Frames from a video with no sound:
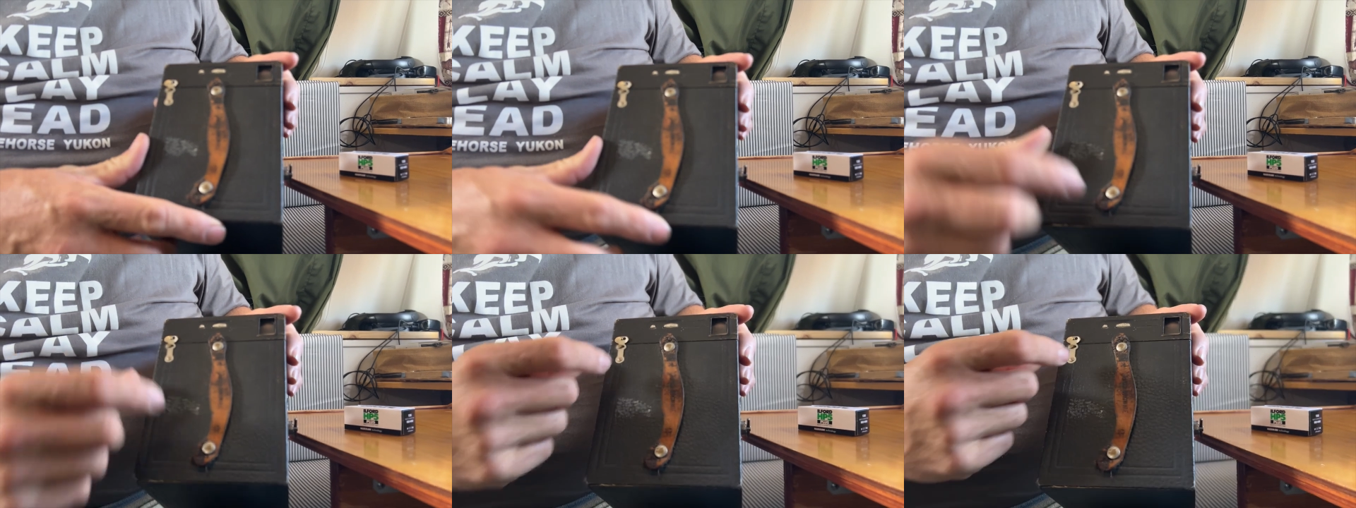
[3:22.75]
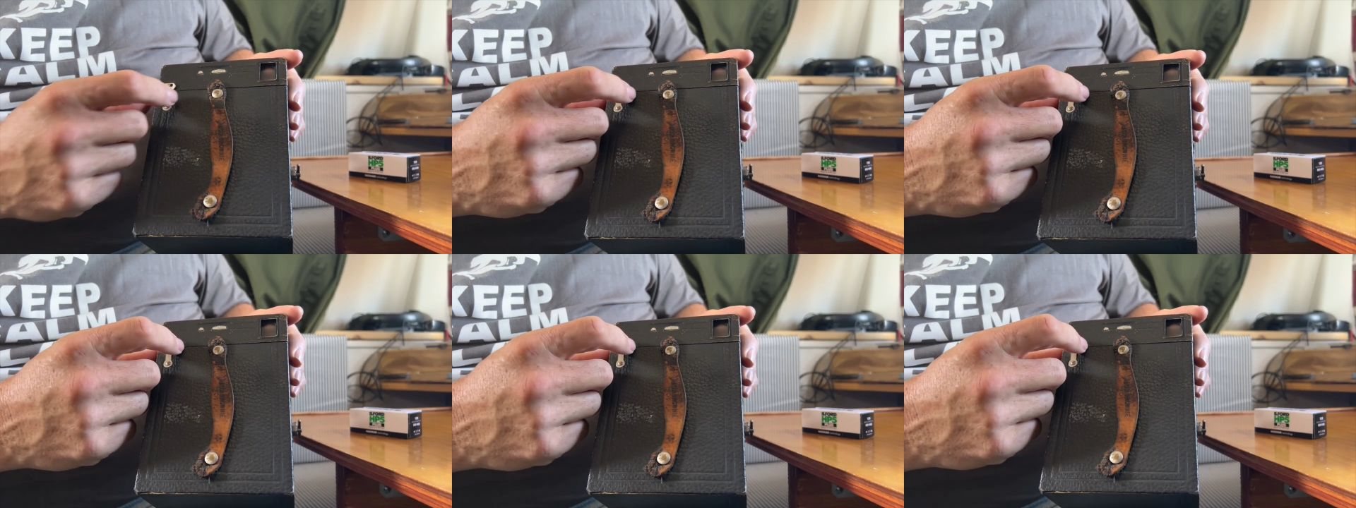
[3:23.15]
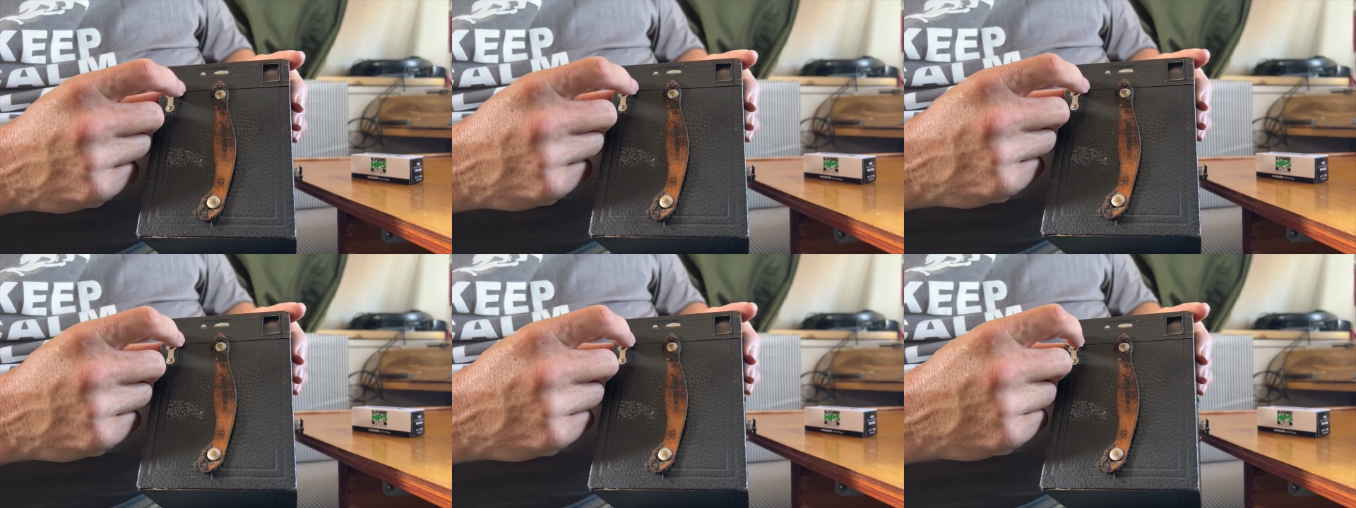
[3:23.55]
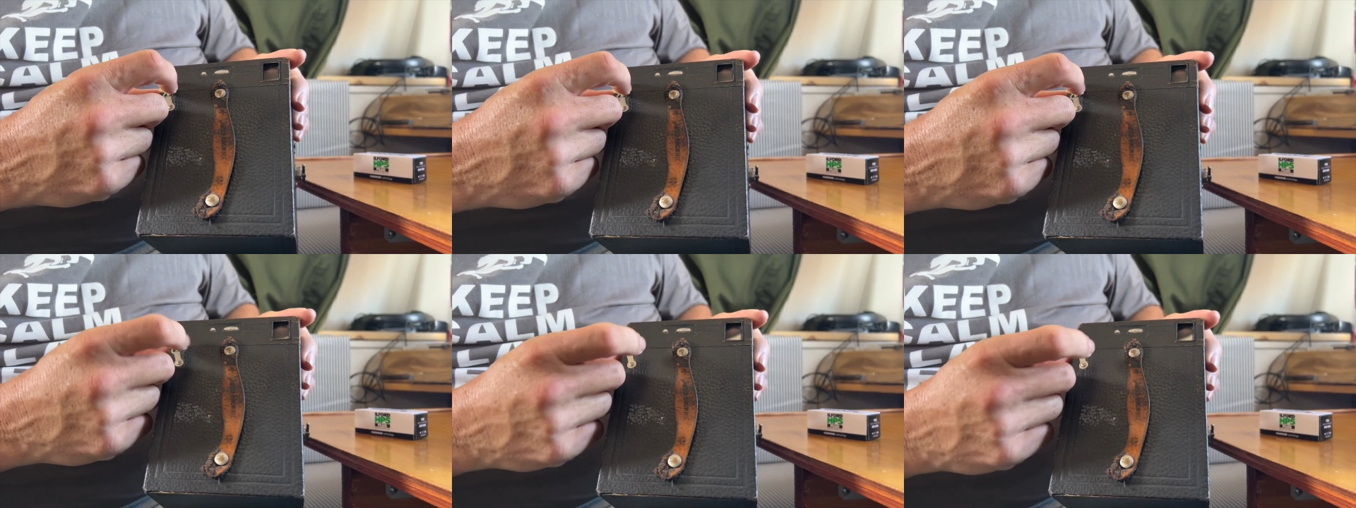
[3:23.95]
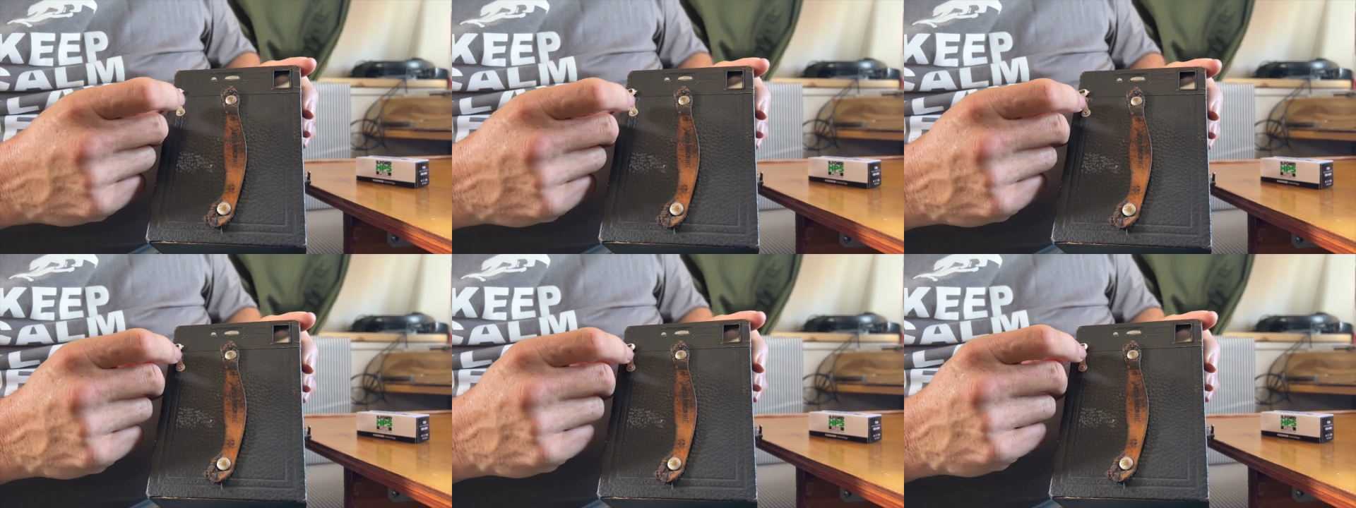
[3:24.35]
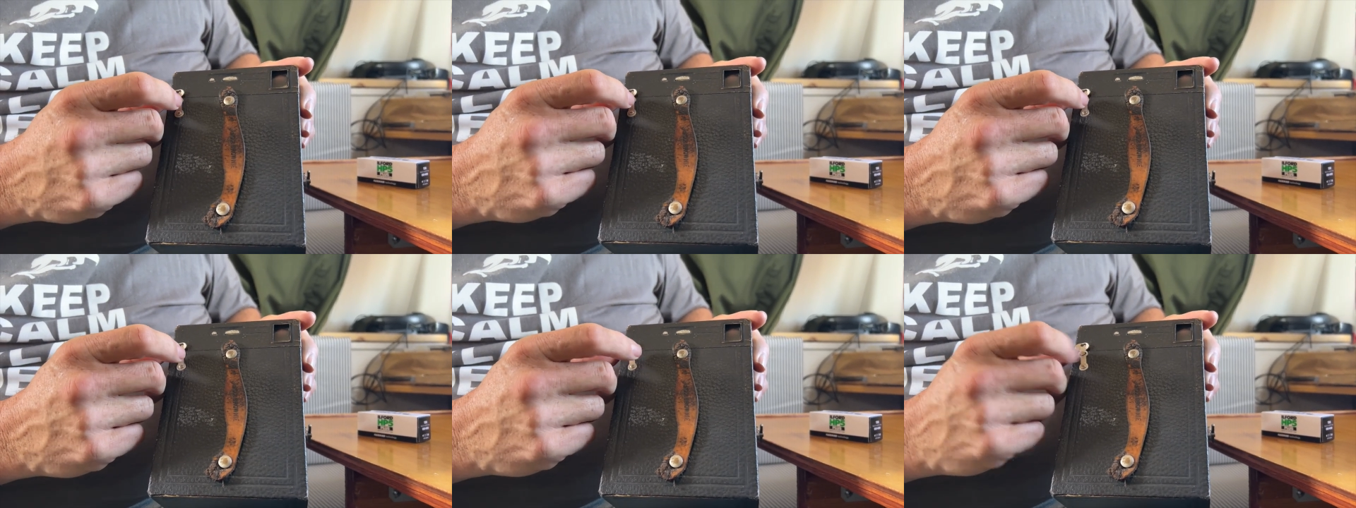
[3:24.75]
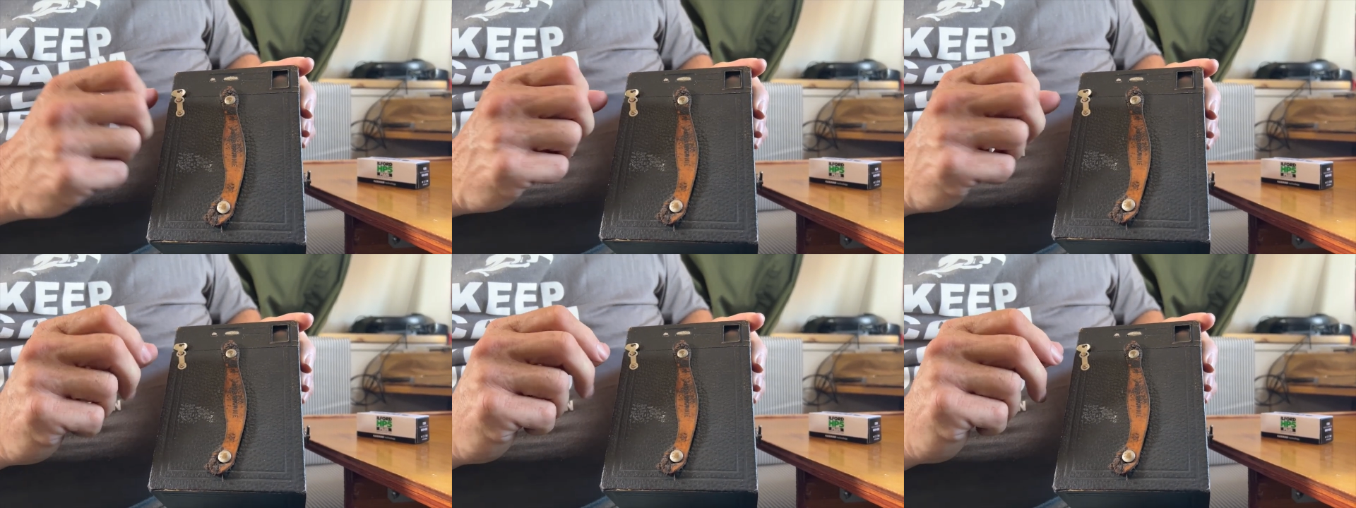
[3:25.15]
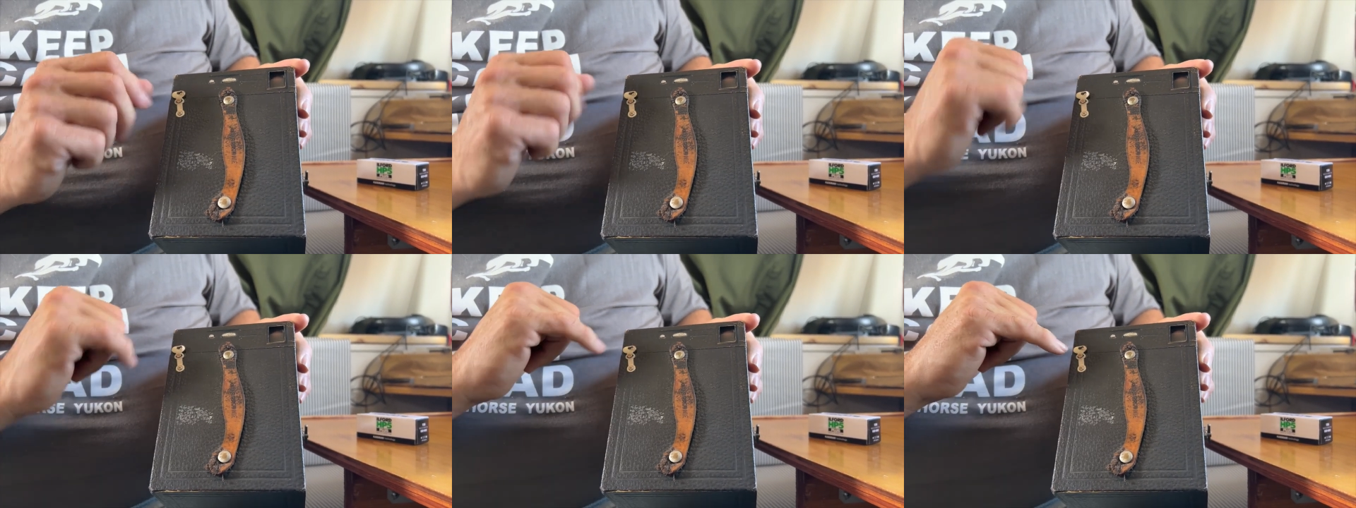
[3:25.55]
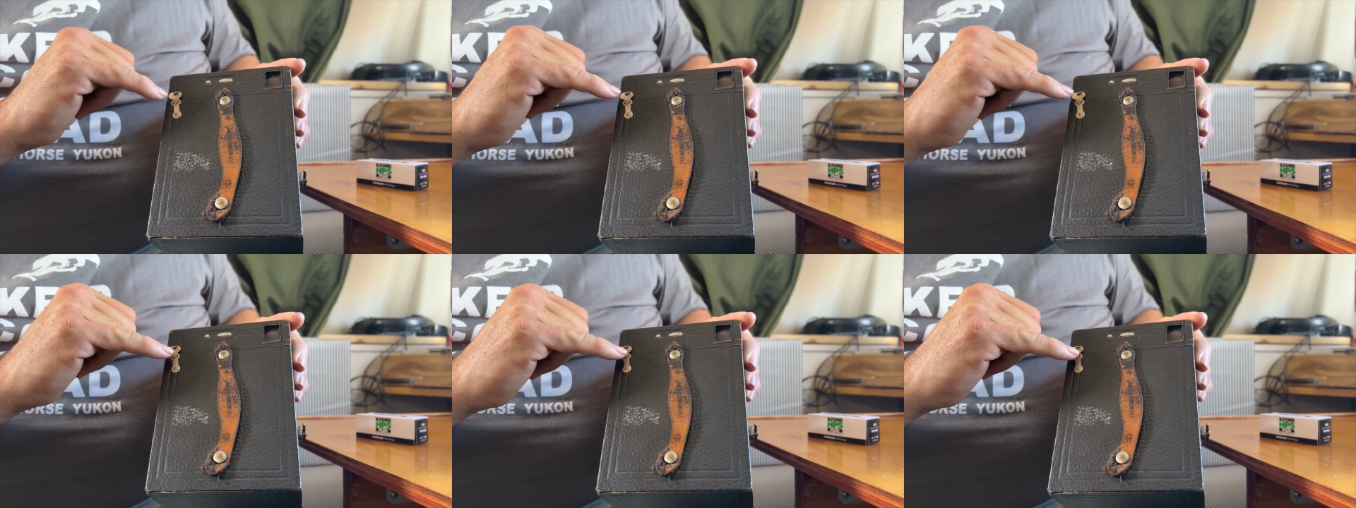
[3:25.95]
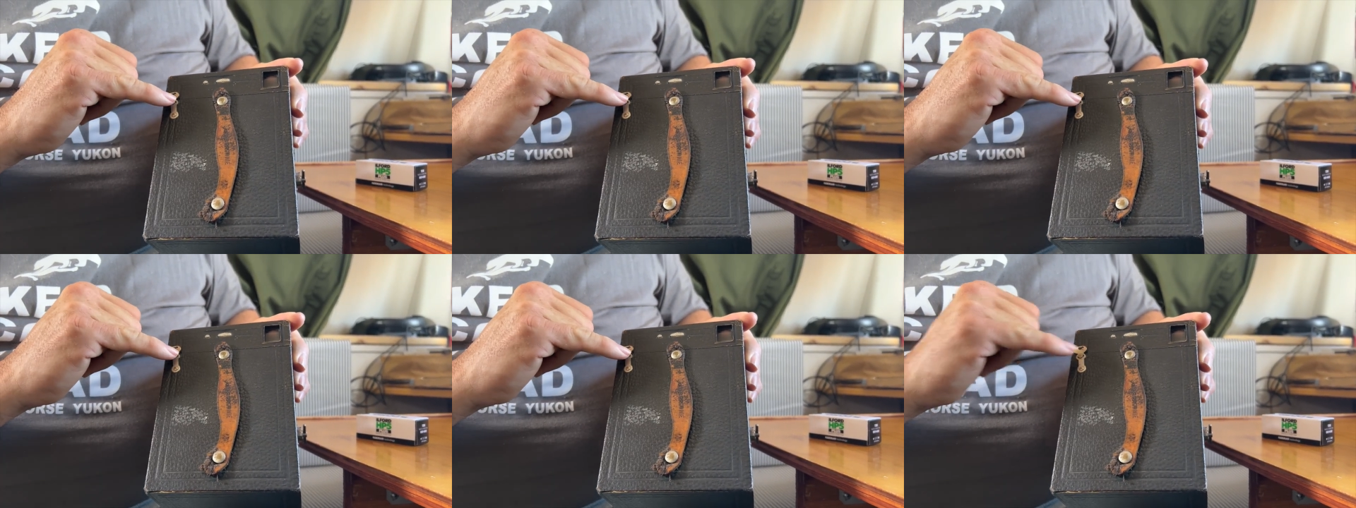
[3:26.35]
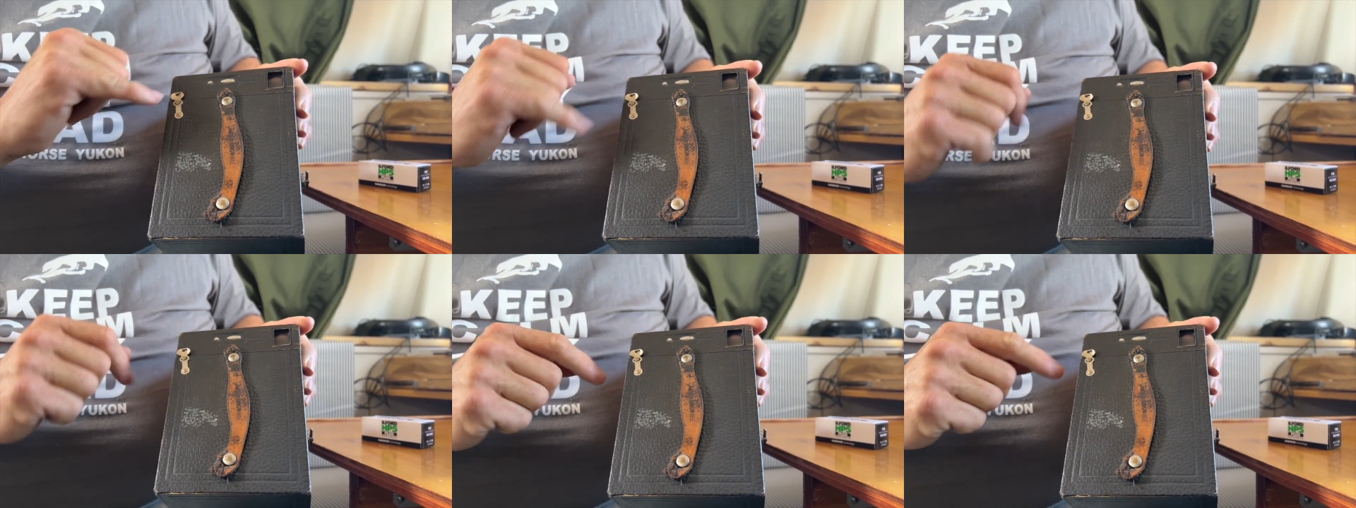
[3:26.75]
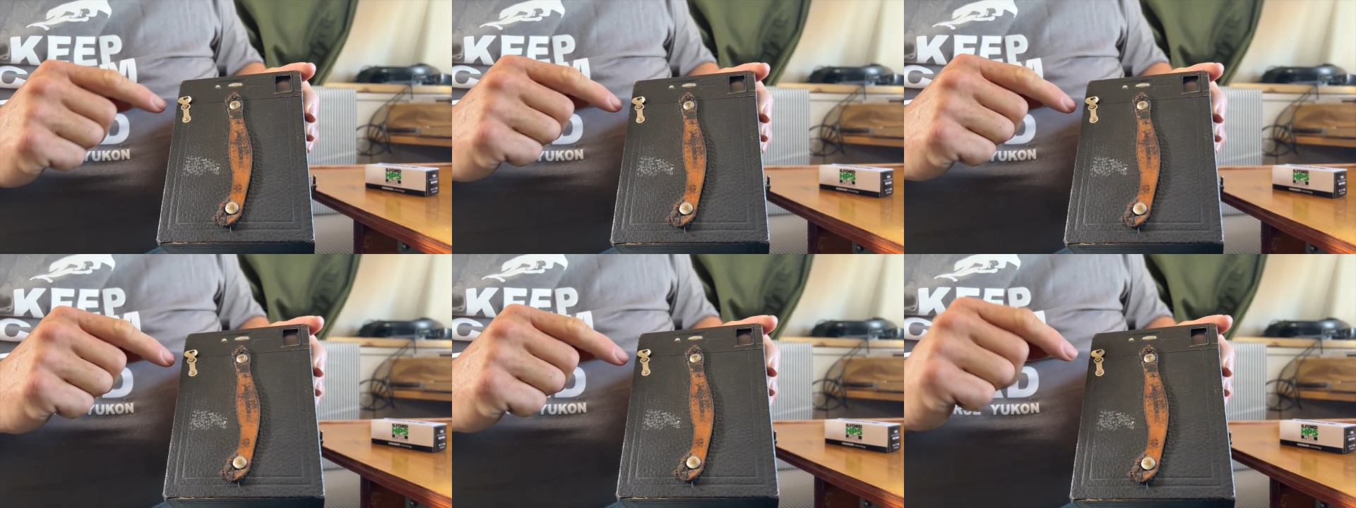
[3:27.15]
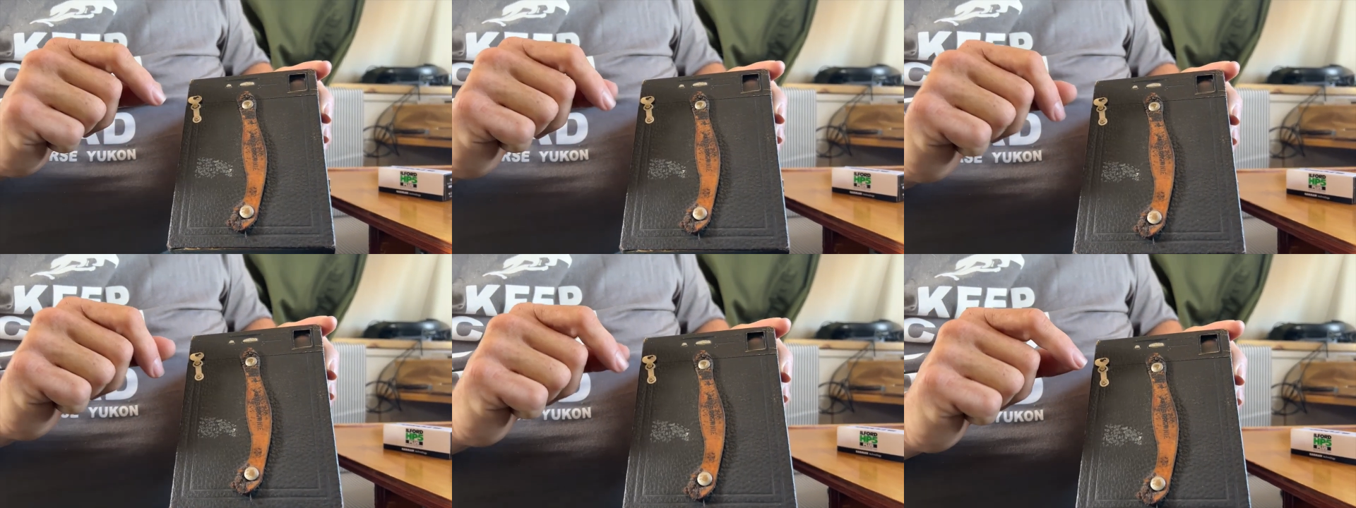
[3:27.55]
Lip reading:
[unreadable: no face in view]